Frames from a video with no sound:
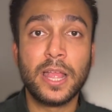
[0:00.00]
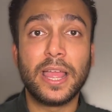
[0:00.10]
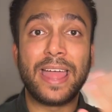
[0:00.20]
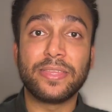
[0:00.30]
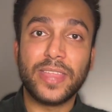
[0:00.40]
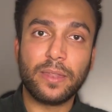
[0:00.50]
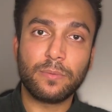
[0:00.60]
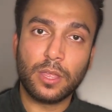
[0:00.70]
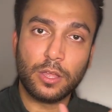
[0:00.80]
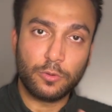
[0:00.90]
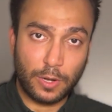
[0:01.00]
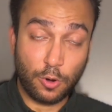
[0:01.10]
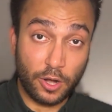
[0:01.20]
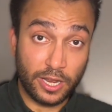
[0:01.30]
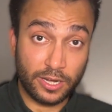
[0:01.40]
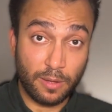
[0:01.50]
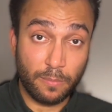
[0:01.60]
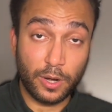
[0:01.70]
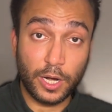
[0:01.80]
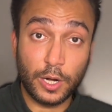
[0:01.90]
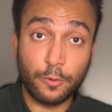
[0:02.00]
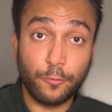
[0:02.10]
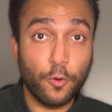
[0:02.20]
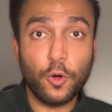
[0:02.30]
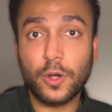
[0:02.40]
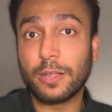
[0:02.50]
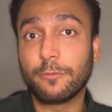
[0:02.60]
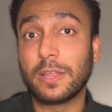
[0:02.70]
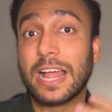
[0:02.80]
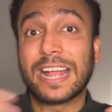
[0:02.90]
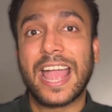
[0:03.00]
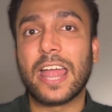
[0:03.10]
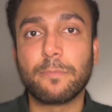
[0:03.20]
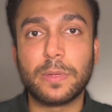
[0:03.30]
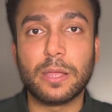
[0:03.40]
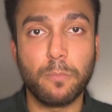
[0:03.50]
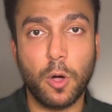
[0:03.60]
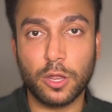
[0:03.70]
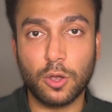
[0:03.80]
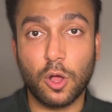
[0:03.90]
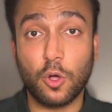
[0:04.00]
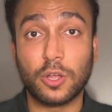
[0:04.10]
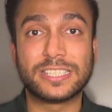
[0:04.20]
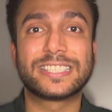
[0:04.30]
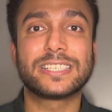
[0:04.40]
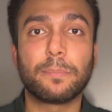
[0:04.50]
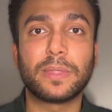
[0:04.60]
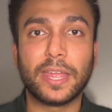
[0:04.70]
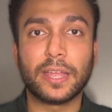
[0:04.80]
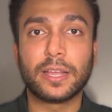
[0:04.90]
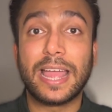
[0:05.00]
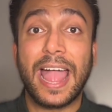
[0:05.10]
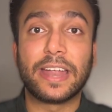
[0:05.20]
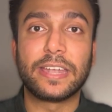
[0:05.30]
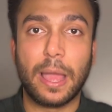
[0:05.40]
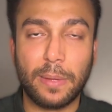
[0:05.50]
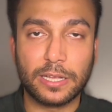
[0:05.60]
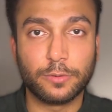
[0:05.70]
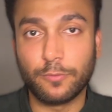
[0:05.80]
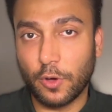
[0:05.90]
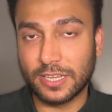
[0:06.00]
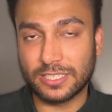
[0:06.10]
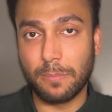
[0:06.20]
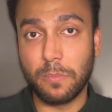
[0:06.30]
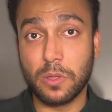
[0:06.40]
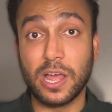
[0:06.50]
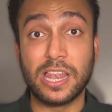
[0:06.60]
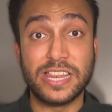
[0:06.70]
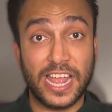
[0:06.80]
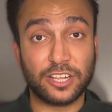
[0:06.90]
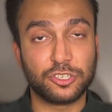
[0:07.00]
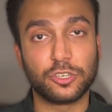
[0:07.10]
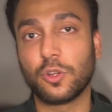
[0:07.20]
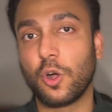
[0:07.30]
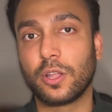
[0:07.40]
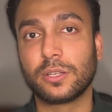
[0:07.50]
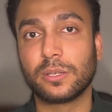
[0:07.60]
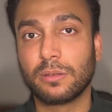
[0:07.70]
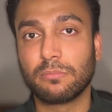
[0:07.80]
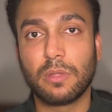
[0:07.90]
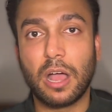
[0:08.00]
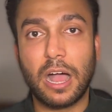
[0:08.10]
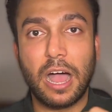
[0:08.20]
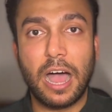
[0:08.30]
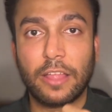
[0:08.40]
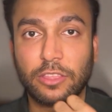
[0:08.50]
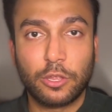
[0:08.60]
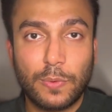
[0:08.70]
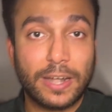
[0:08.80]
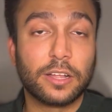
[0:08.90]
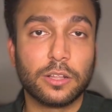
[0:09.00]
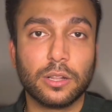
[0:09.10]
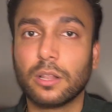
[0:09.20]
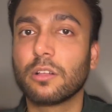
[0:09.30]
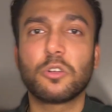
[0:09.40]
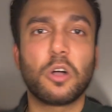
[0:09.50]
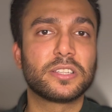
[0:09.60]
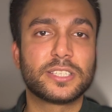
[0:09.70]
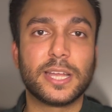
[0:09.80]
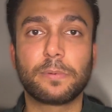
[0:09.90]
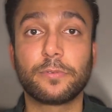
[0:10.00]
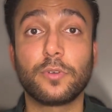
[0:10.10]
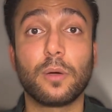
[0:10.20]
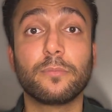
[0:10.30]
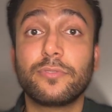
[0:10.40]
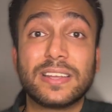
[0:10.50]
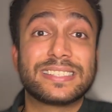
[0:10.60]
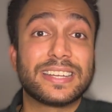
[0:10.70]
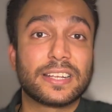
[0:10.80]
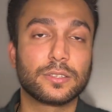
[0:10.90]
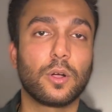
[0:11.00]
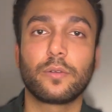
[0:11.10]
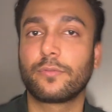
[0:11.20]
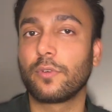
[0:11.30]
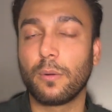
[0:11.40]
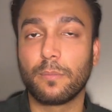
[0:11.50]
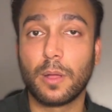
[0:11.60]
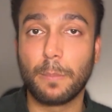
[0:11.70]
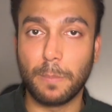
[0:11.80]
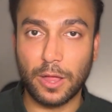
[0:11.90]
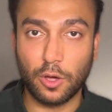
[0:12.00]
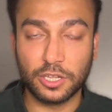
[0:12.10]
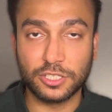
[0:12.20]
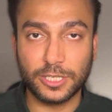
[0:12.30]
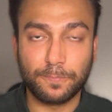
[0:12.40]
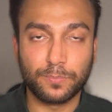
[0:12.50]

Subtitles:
And then recording number 4 will again be a monologue on something academic. So for example, a lecture on a theoretical concept from physics or from biology.